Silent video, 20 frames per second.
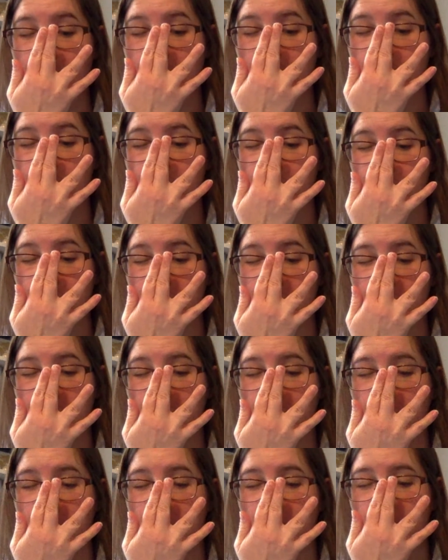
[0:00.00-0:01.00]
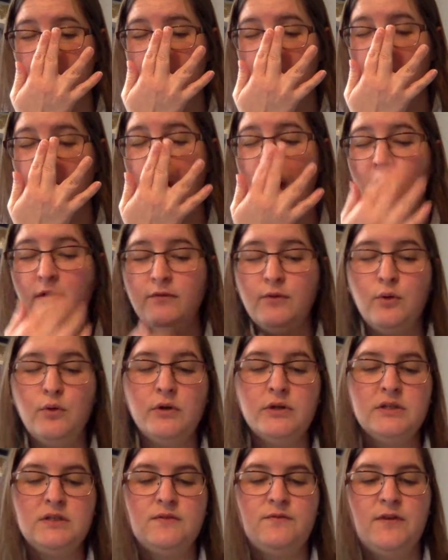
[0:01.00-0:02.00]
Sure. Of
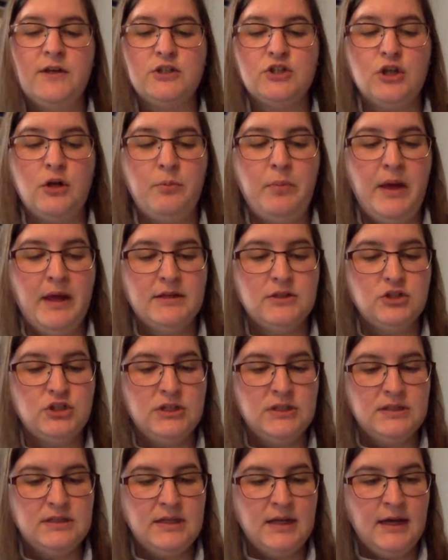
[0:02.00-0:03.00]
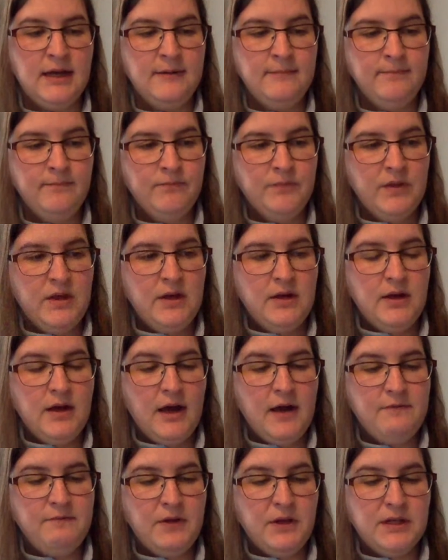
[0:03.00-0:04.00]
course fish are pets, she said.
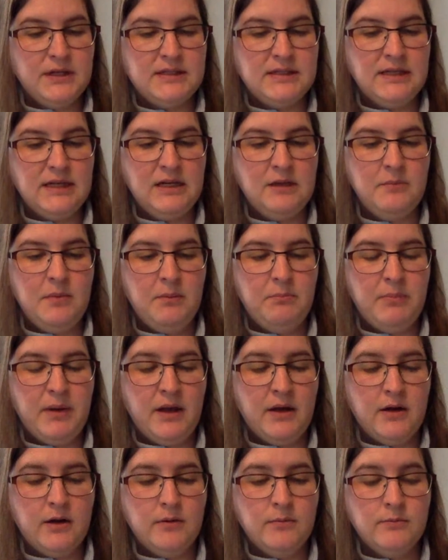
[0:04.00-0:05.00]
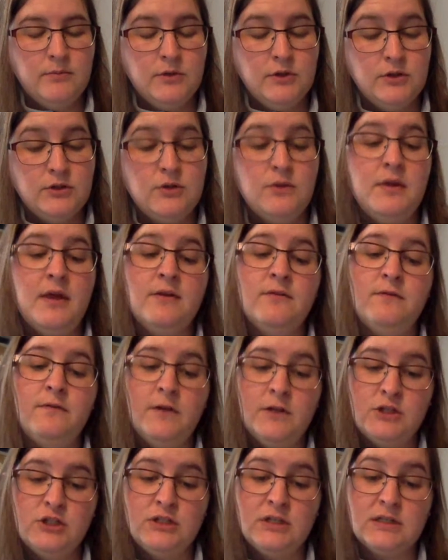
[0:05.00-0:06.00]
I felt a teeny bit better. So then
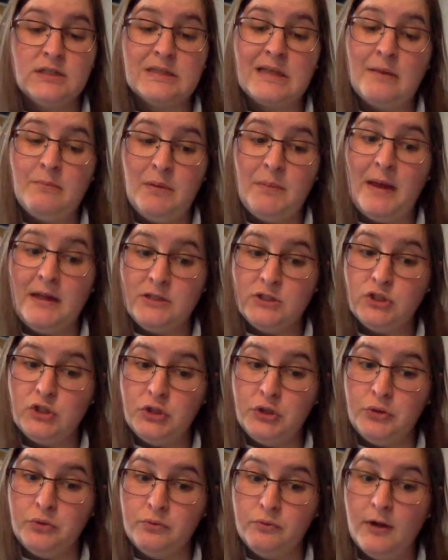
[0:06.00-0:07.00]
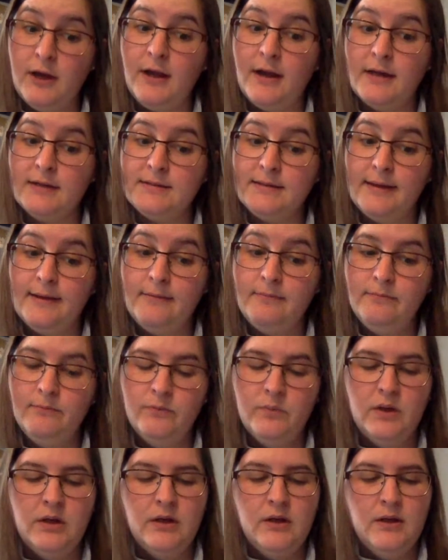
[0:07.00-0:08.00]
fish sticks can be pets too, right? I said.
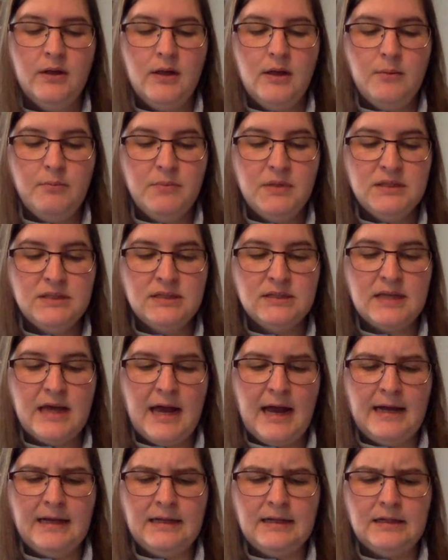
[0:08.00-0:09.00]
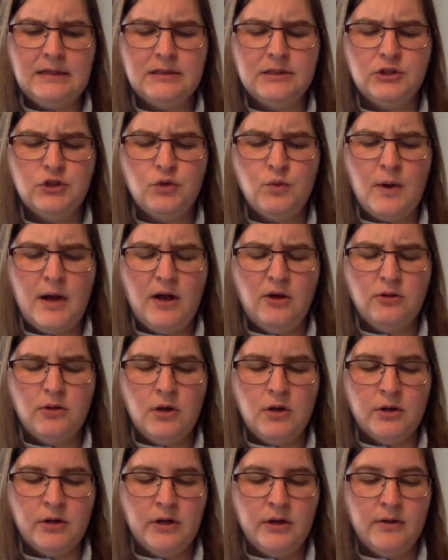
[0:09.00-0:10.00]
Mrs. hided a little while
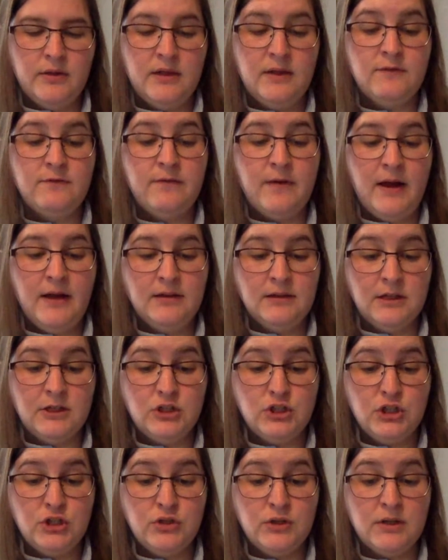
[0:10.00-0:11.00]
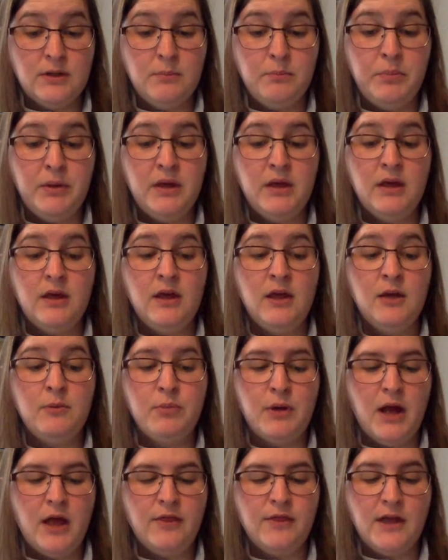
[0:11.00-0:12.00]
longer. Then finally she took a big
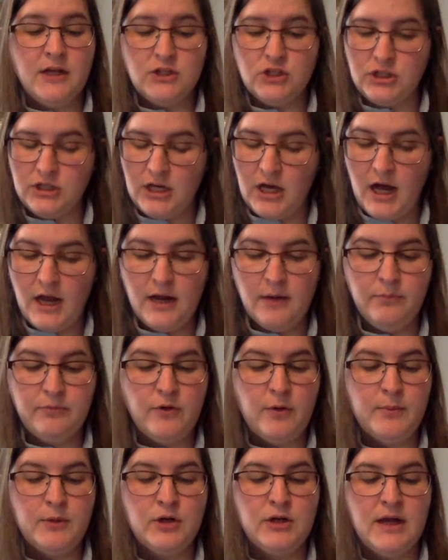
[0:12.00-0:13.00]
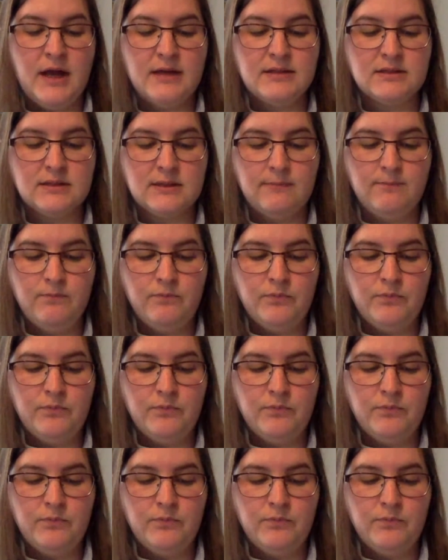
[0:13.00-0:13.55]
breath and she got up from her desk.